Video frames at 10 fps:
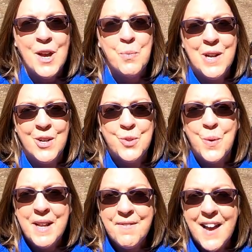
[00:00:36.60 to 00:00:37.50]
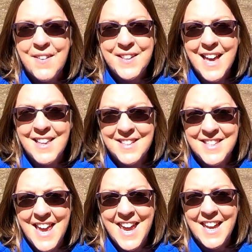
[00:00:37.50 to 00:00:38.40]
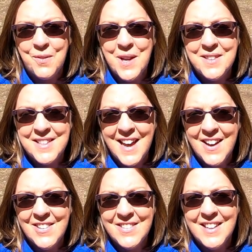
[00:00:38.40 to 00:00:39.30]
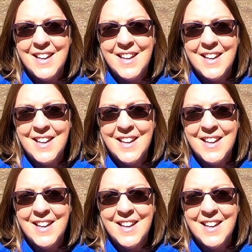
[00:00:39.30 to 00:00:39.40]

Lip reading: When our 25-gallon tank runs out,